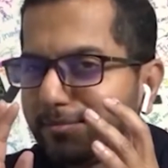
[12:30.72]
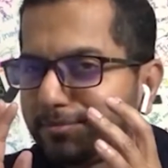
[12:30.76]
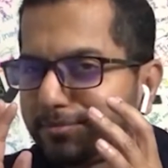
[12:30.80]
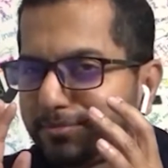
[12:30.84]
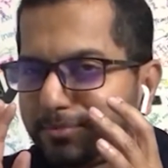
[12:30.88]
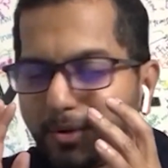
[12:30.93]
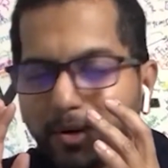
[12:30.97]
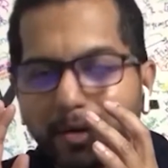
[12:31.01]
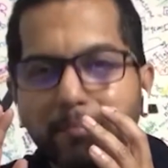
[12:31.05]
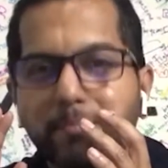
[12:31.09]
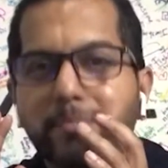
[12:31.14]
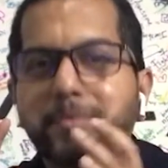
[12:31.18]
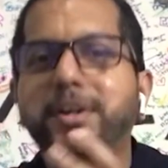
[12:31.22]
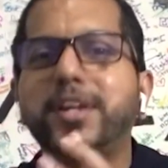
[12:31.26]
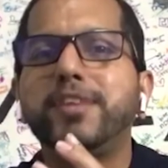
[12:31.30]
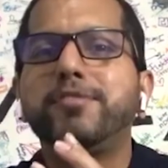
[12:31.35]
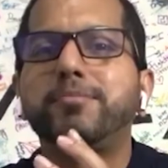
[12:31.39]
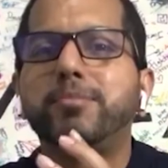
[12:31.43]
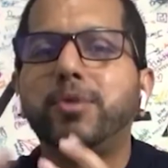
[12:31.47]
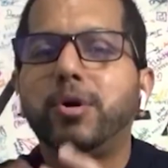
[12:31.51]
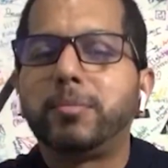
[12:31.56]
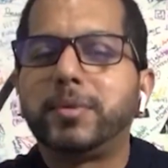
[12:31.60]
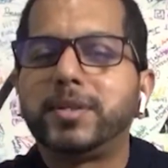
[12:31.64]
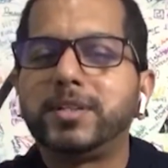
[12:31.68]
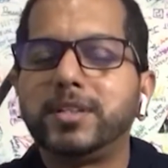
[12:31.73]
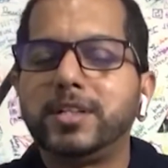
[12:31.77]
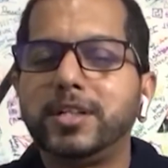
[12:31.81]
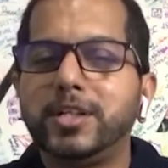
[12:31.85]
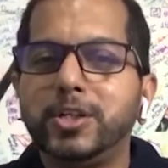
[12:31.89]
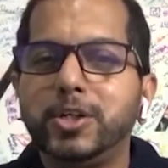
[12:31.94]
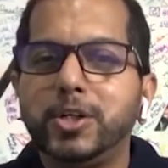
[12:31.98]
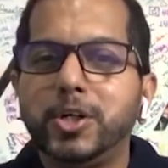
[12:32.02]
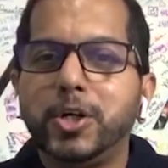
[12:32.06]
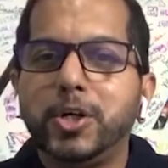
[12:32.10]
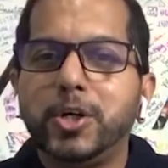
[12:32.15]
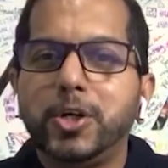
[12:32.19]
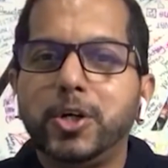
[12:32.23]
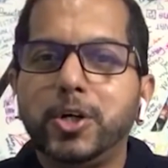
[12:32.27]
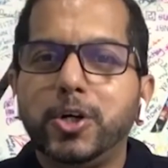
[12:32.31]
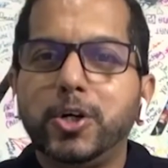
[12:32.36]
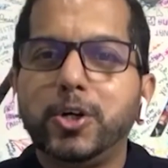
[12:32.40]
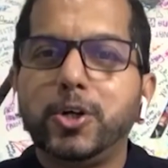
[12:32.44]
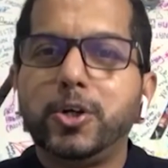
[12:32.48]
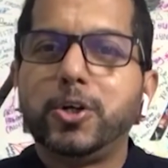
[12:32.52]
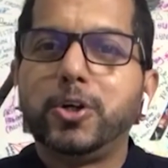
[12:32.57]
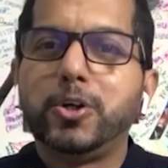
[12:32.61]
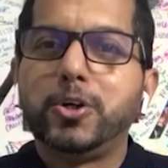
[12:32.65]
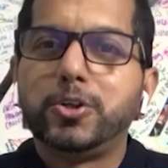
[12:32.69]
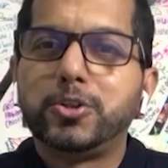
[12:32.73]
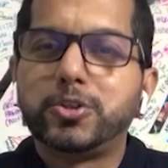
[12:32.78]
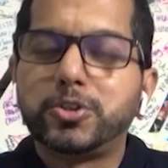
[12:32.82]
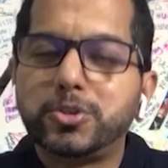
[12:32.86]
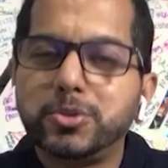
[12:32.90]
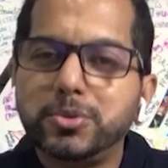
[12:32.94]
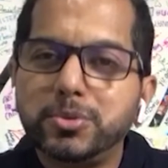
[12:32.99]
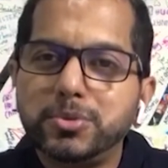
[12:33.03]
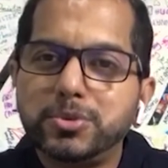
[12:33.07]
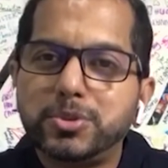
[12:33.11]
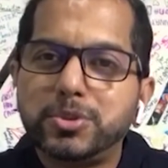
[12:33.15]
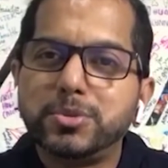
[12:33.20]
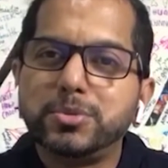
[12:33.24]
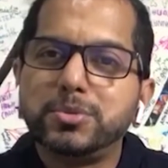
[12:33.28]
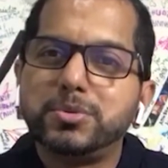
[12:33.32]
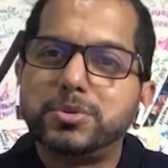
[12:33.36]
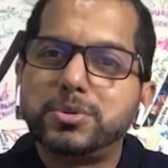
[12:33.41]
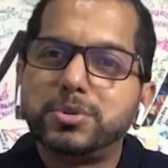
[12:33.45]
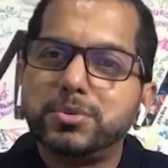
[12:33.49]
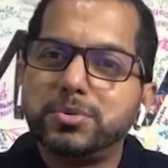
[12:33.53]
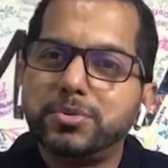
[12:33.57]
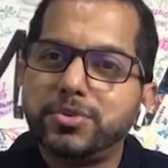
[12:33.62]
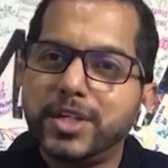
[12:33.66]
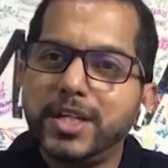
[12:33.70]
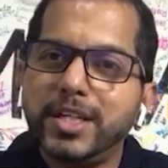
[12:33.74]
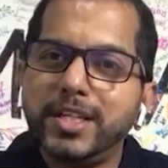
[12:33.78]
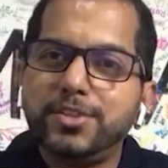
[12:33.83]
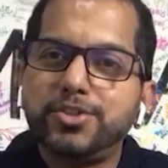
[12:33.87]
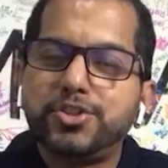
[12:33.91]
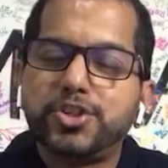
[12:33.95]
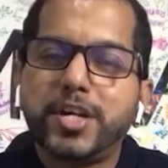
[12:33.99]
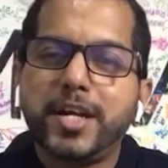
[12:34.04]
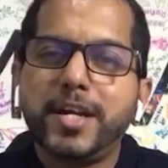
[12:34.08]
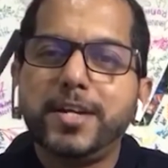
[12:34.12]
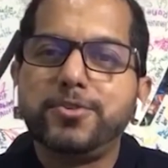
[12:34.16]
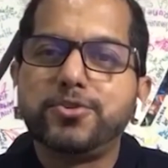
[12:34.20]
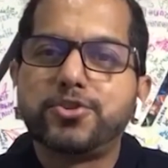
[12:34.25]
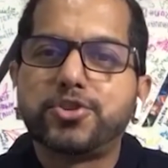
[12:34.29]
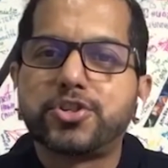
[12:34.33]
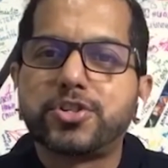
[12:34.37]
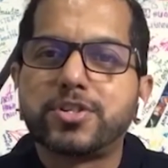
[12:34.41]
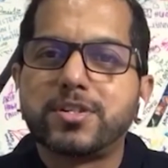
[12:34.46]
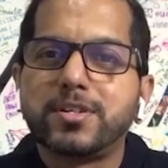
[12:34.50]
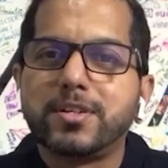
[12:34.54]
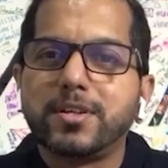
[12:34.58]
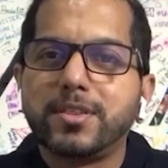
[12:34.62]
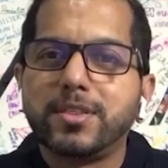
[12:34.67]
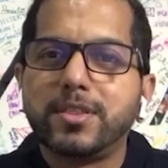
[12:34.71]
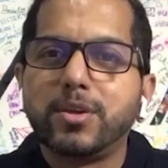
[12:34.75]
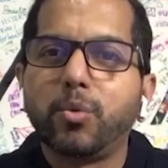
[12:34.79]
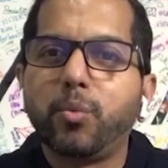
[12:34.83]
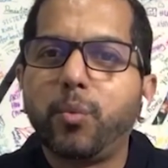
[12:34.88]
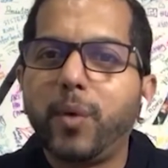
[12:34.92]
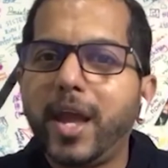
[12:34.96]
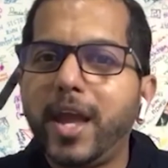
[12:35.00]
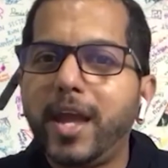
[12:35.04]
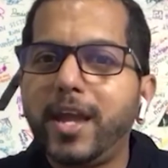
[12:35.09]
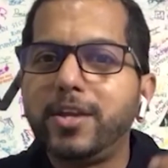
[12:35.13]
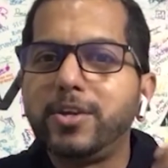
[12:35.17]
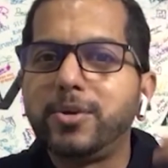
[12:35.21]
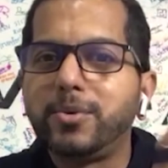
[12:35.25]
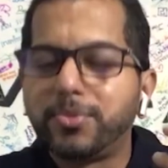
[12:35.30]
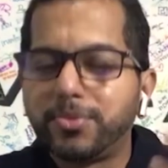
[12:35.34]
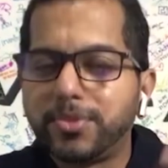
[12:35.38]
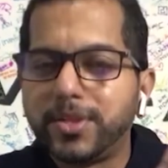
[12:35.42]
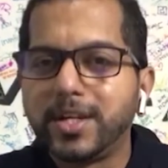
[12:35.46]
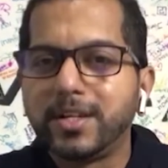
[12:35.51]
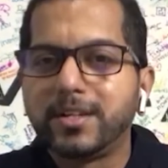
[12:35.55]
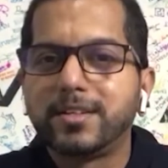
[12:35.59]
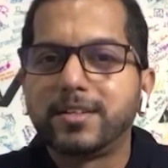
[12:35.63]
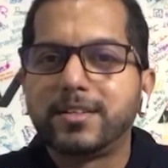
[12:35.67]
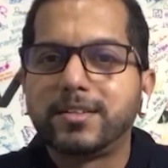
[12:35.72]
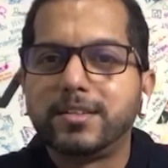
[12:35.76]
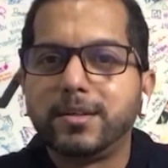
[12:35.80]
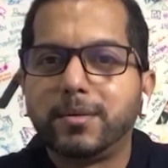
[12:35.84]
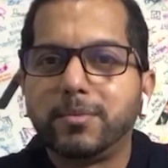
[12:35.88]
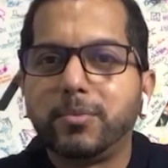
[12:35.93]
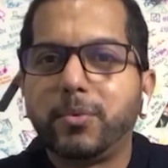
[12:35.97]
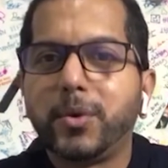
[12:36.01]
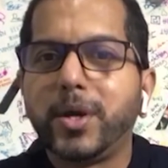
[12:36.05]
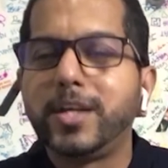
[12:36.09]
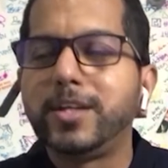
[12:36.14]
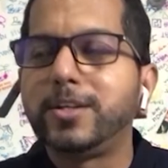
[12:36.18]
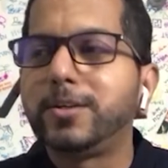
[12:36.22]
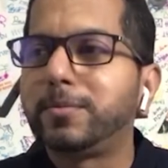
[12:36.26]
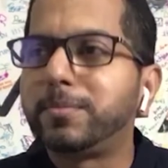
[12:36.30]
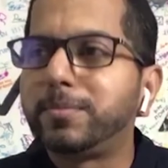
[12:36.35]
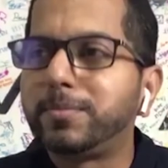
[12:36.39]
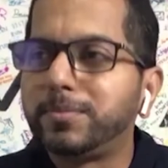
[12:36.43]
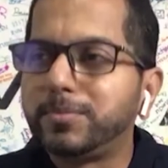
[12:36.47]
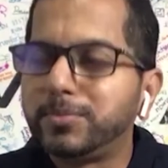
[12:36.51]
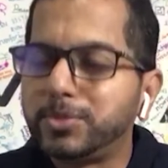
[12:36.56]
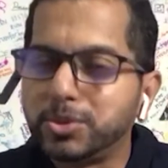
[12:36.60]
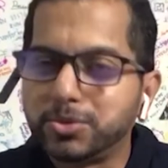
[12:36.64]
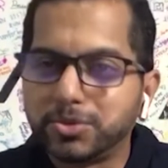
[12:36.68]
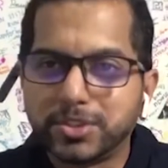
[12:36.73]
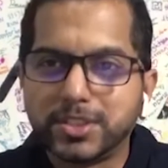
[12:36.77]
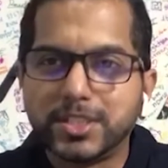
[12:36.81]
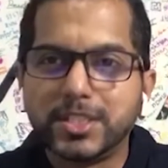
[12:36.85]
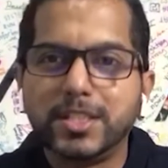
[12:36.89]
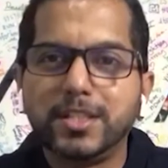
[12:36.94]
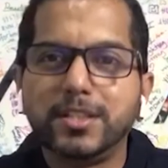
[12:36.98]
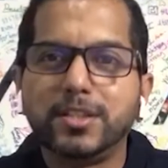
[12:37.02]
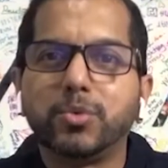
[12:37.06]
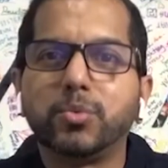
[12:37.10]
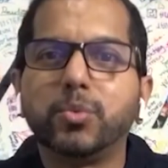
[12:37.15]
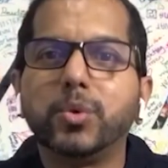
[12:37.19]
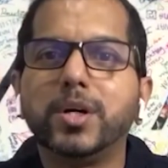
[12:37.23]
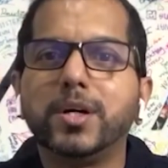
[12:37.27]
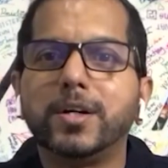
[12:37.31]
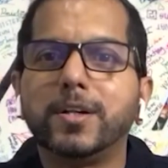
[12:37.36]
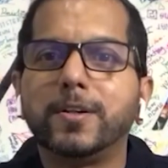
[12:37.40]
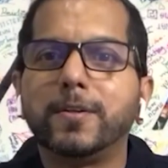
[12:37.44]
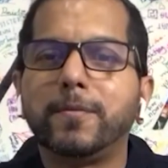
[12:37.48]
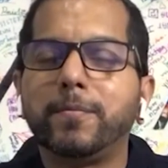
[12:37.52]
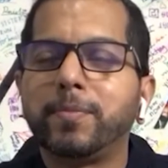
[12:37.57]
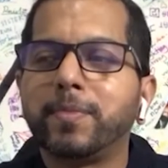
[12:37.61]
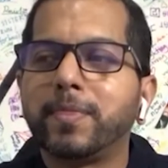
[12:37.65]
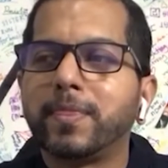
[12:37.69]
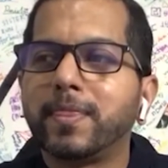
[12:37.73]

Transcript: for a brief moment, to really change the way you think, the way you see the world.